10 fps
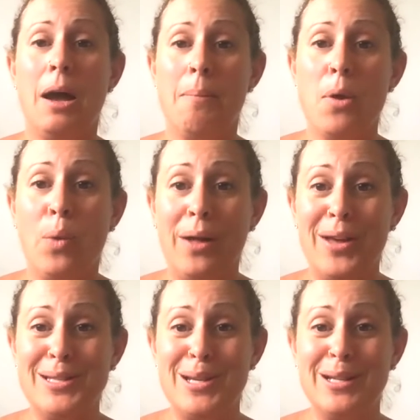While
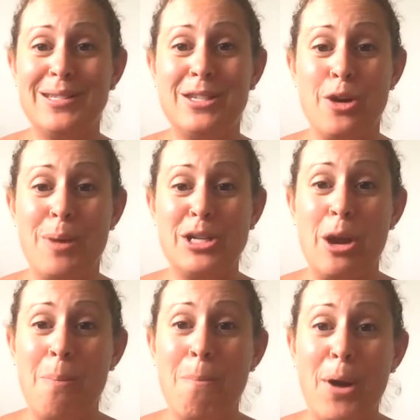that's not so much
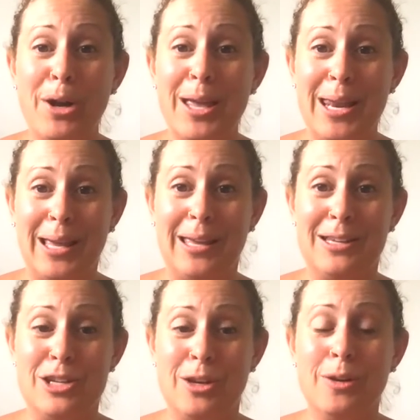a marketing
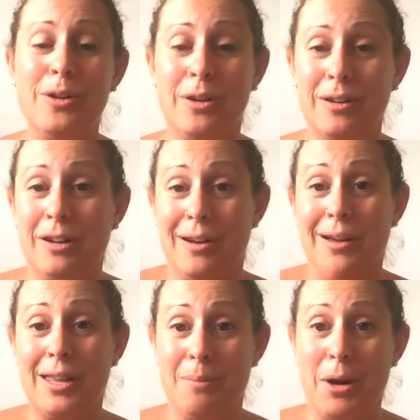issue, you're
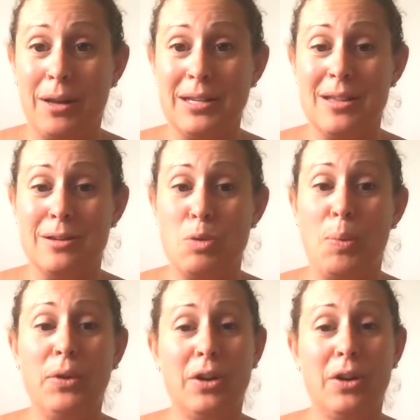not going to market to those people.